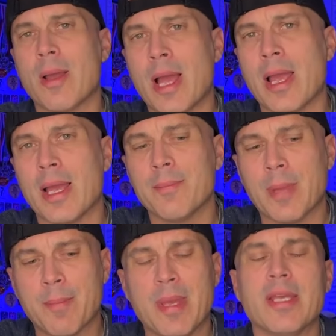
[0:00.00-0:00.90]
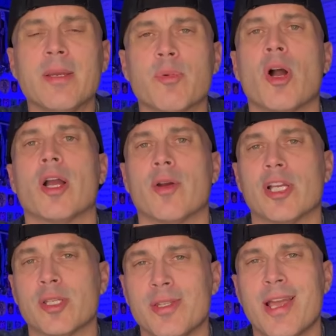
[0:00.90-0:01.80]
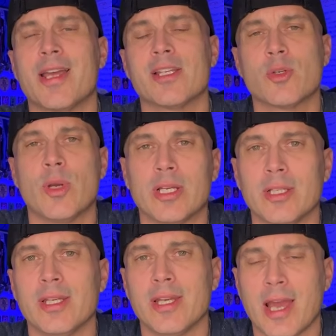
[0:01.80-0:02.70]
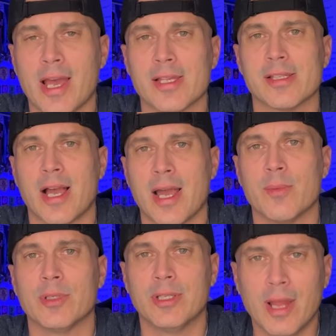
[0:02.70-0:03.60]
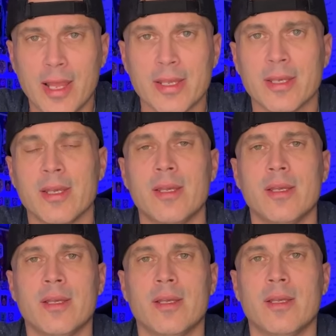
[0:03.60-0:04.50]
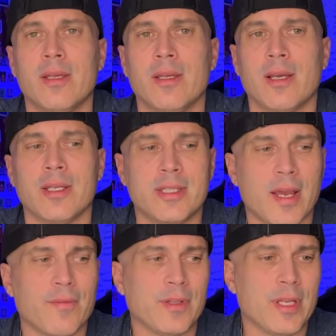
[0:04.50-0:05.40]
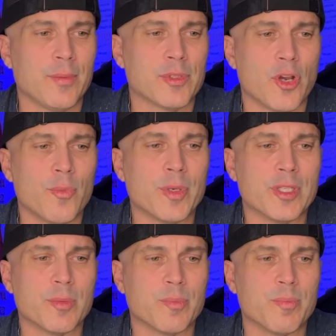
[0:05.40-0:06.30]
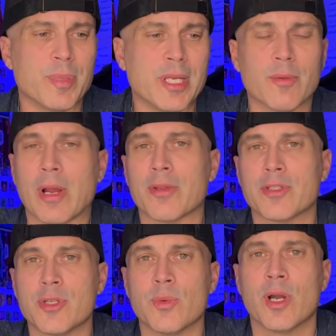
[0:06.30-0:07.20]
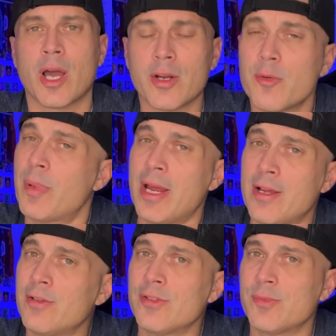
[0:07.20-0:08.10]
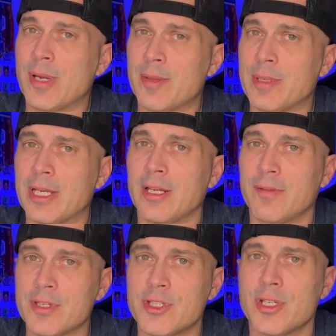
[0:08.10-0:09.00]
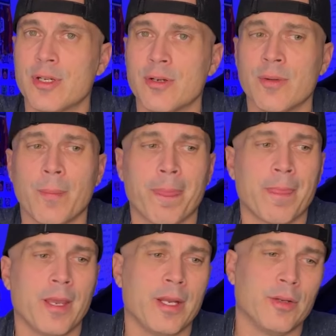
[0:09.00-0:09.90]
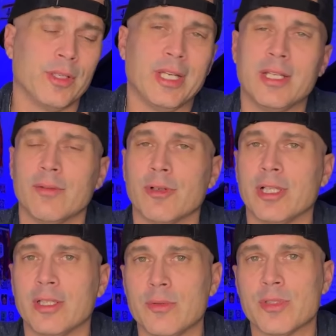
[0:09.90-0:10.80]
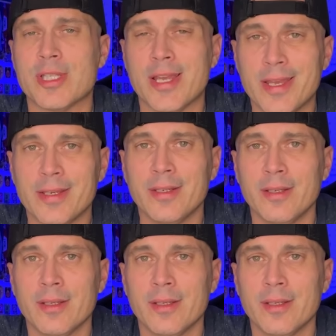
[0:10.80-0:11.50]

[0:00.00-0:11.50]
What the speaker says: I'm making progress, not as quickly as I would like. I definitely was hoping to be around 200 pounds by the beginning of this year and only need to really lose 10,